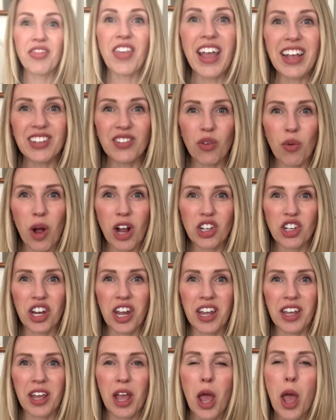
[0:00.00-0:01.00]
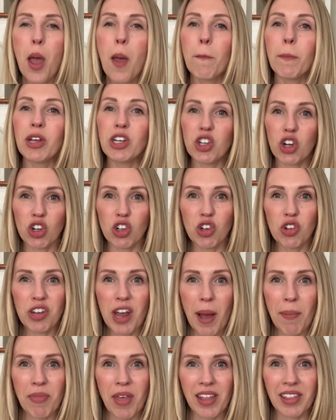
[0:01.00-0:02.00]
Thanks for watching. Be sure to
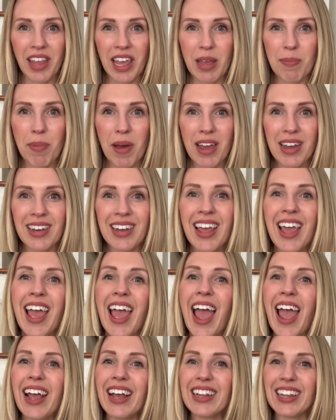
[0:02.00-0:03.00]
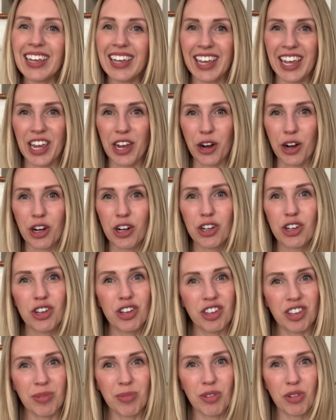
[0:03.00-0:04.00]
tap that like button and click here to
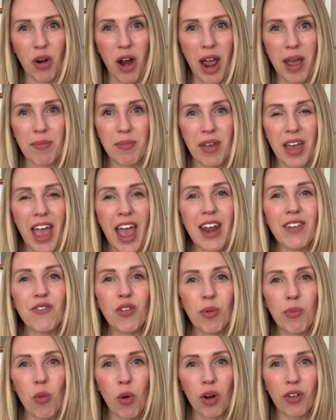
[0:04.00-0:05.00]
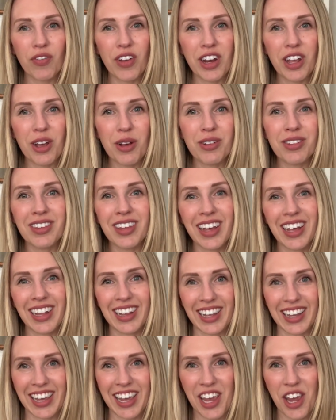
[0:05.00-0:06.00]
subscribe. And for more videos,
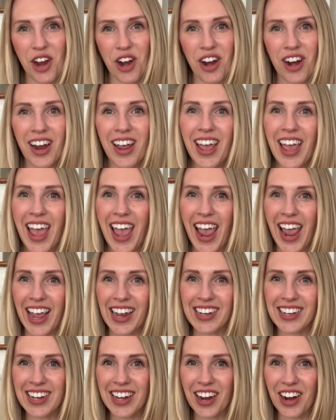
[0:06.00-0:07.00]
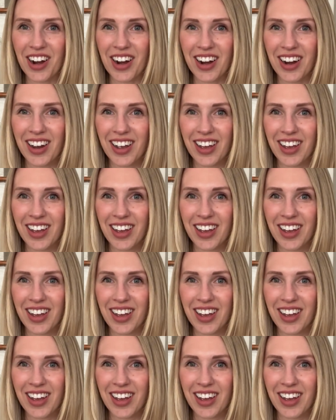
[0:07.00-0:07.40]
click here and here.